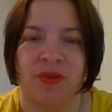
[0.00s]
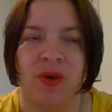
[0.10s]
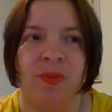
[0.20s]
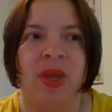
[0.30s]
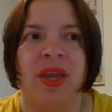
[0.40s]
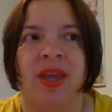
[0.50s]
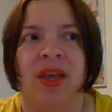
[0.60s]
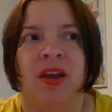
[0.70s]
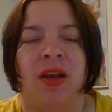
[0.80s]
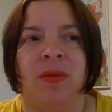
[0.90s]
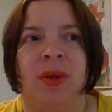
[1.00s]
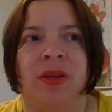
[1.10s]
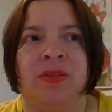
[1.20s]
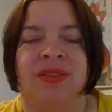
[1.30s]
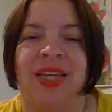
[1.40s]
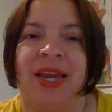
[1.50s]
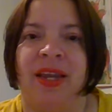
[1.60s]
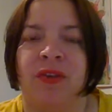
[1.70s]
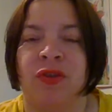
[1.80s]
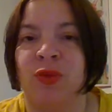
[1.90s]
from a
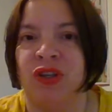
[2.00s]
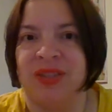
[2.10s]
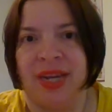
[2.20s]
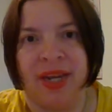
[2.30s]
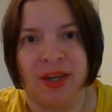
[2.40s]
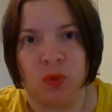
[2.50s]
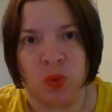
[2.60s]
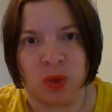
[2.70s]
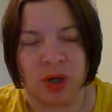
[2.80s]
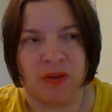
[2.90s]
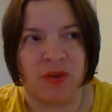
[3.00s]
day, from your day at work,